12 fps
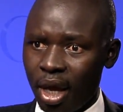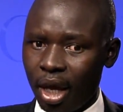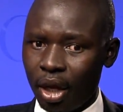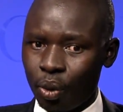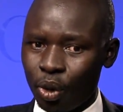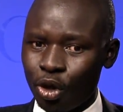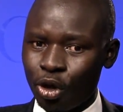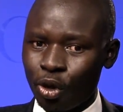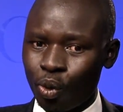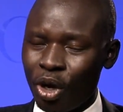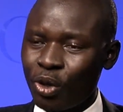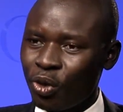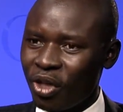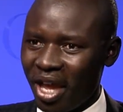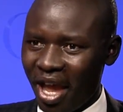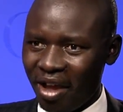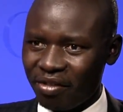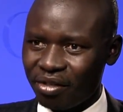And we look at what do
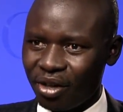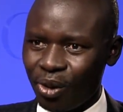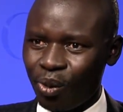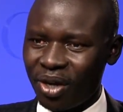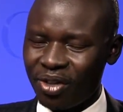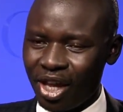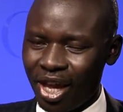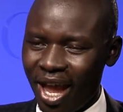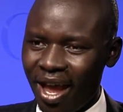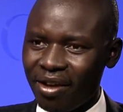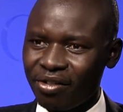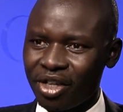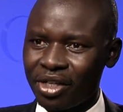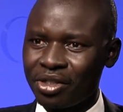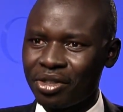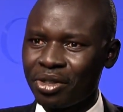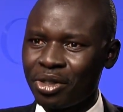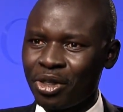they have. And what they have
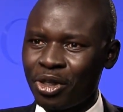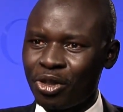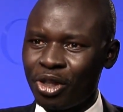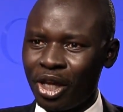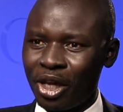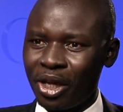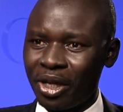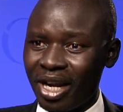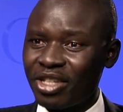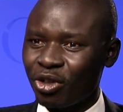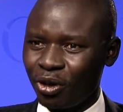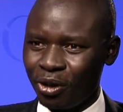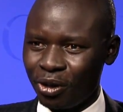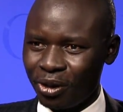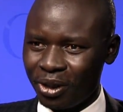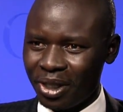is they wrestle.